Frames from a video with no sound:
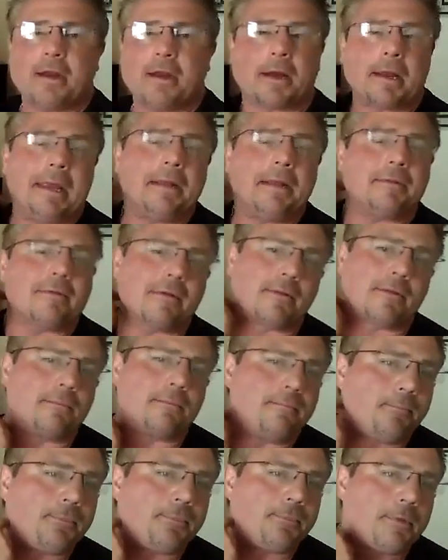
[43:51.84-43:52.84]
not get to them.
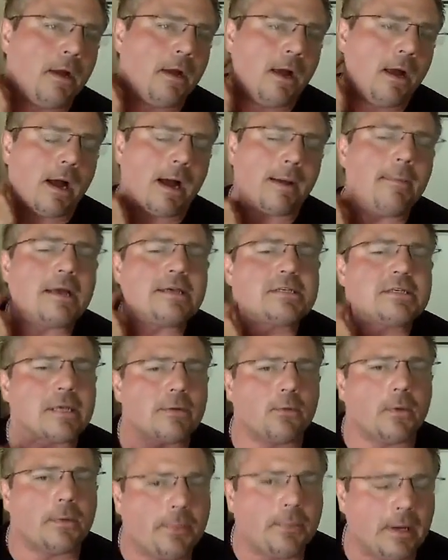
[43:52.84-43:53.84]
I may
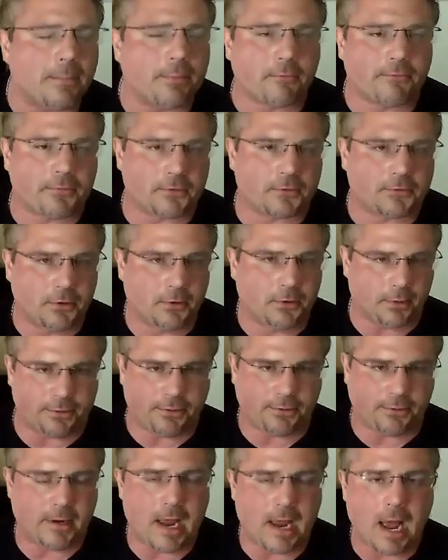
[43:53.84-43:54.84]
sit with people for 2 or
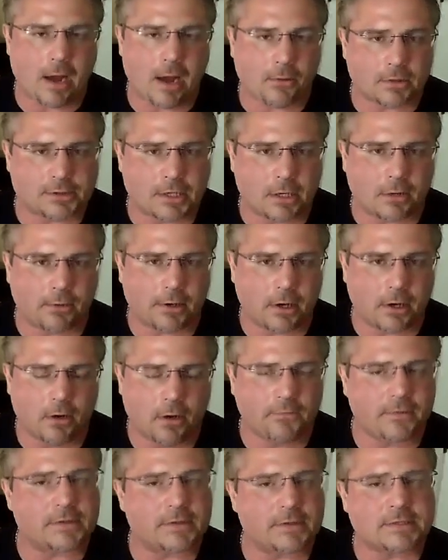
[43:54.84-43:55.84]
3 hours going
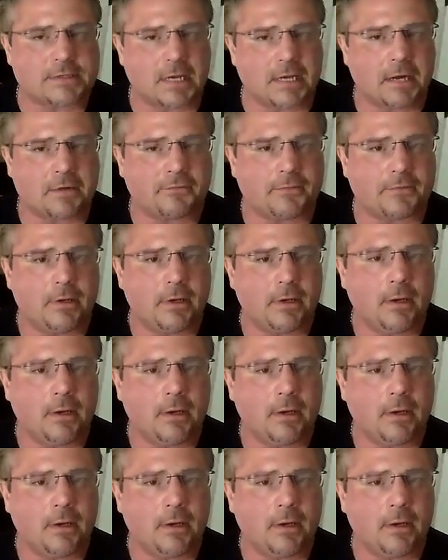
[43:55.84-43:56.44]
over this stuff